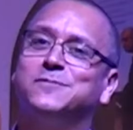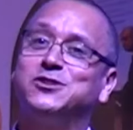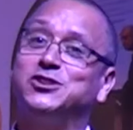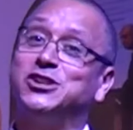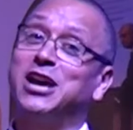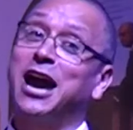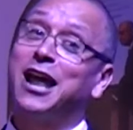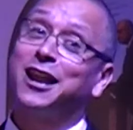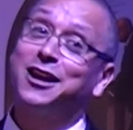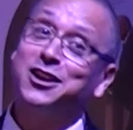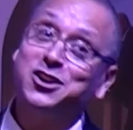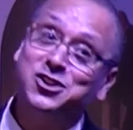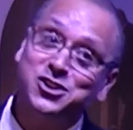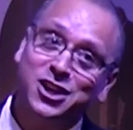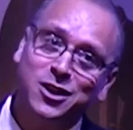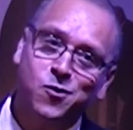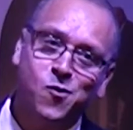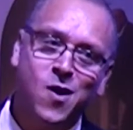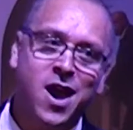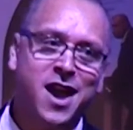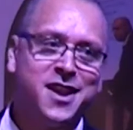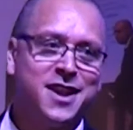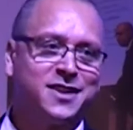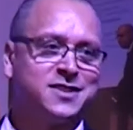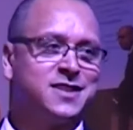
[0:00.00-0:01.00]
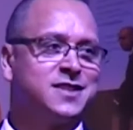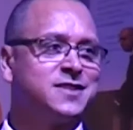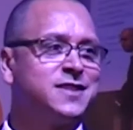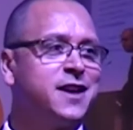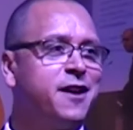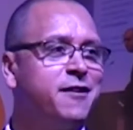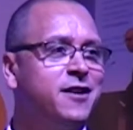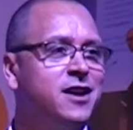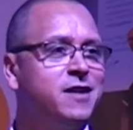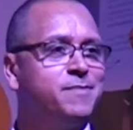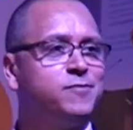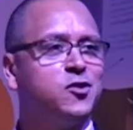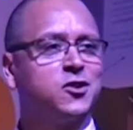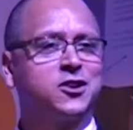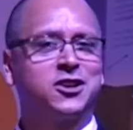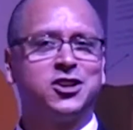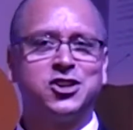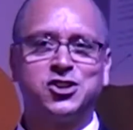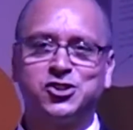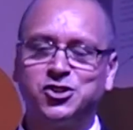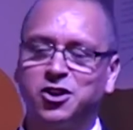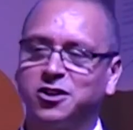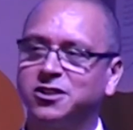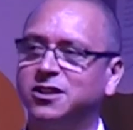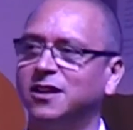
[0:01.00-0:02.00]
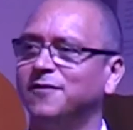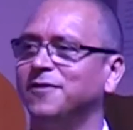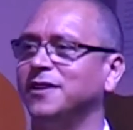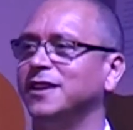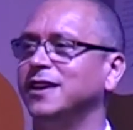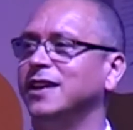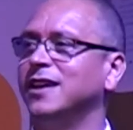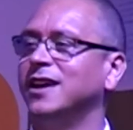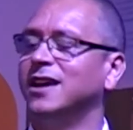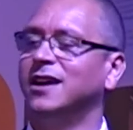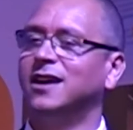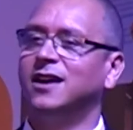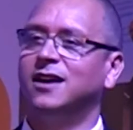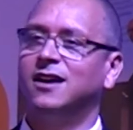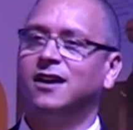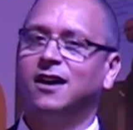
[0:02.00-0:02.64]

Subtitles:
challenging where necessary, but constructively,